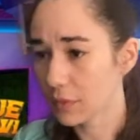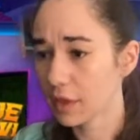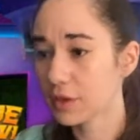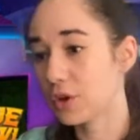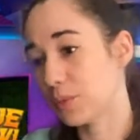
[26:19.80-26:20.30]

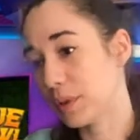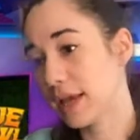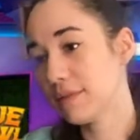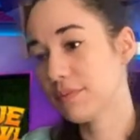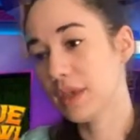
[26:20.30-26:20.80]
You're going to
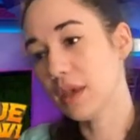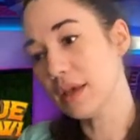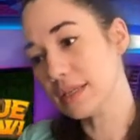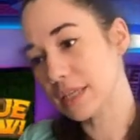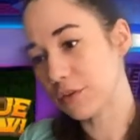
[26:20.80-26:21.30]
play.
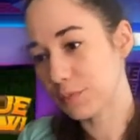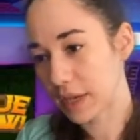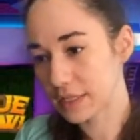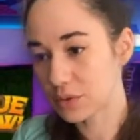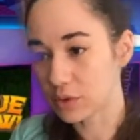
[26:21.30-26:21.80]

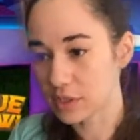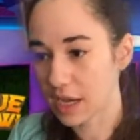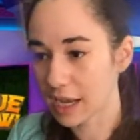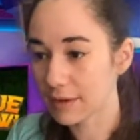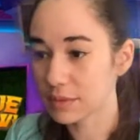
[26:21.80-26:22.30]
Self-paced or
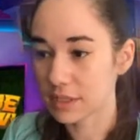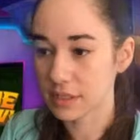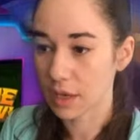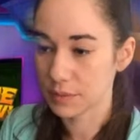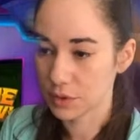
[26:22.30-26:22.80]
timed, it is
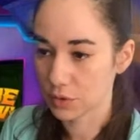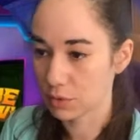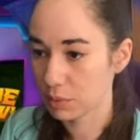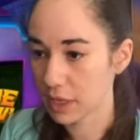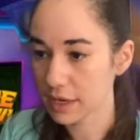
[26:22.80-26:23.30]
up to your
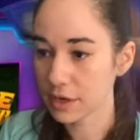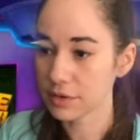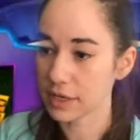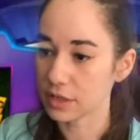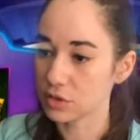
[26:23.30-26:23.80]
player.
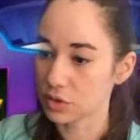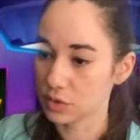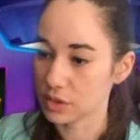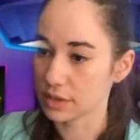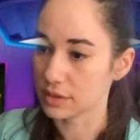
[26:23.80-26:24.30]
They can
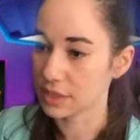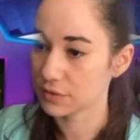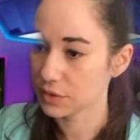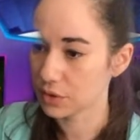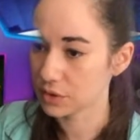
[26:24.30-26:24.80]
choose their
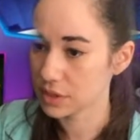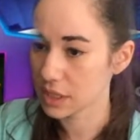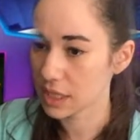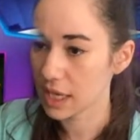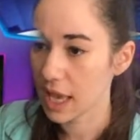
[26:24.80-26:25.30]

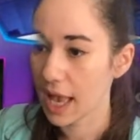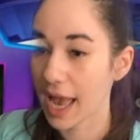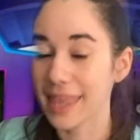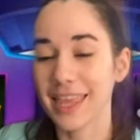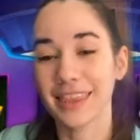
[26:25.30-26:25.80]
difficulty,
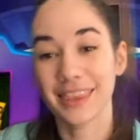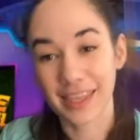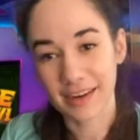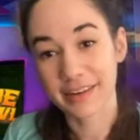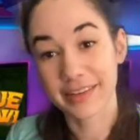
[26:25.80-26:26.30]
and then
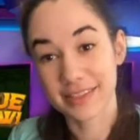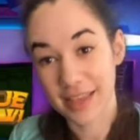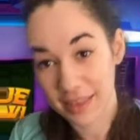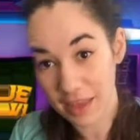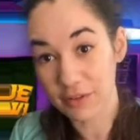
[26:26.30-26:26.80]
there is
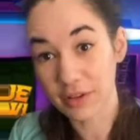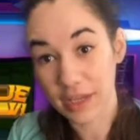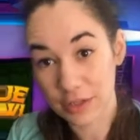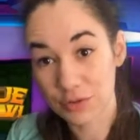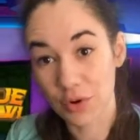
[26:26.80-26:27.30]
that level
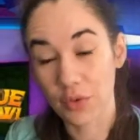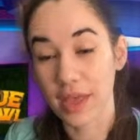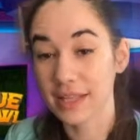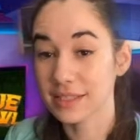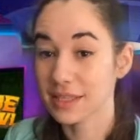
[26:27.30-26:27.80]
intro.
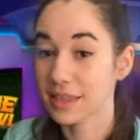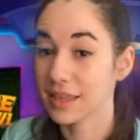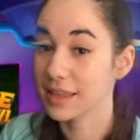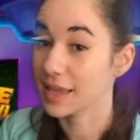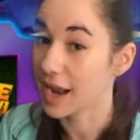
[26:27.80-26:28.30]
That's the
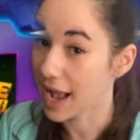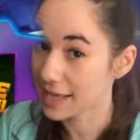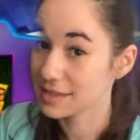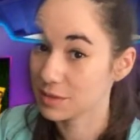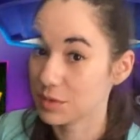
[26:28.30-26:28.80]
thing that
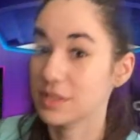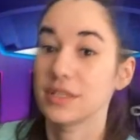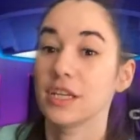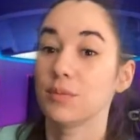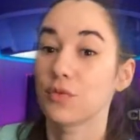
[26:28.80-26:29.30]
has to be
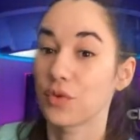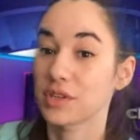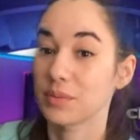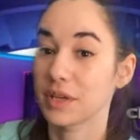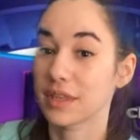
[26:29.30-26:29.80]
seen before
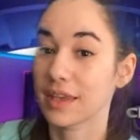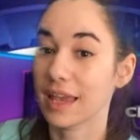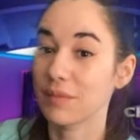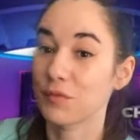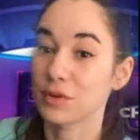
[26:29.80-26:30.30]
they play the
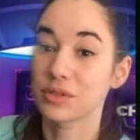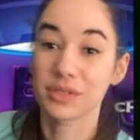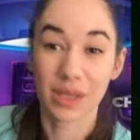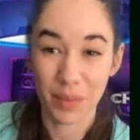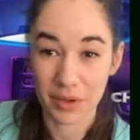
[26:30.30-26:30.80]
game versus
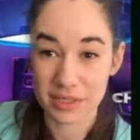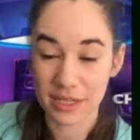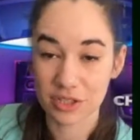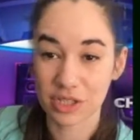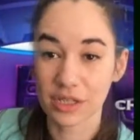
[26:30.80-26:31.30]
the about
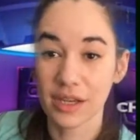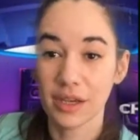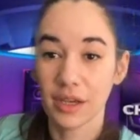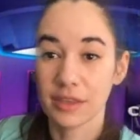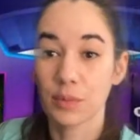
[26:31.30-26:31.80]
section.
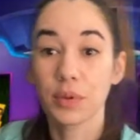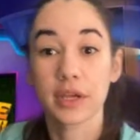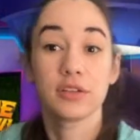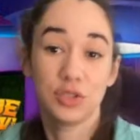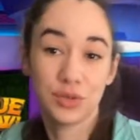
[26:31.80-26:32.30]
The
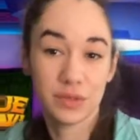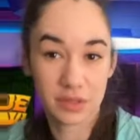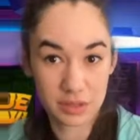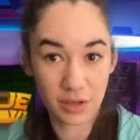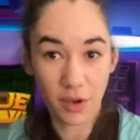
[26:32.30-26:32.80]
player chooses
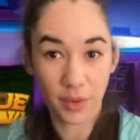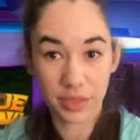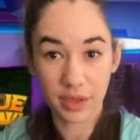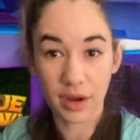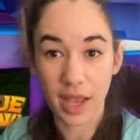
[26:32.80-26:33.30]
to go in
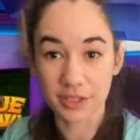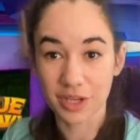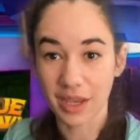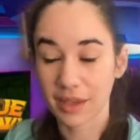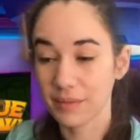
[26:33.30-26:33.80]
there and check it.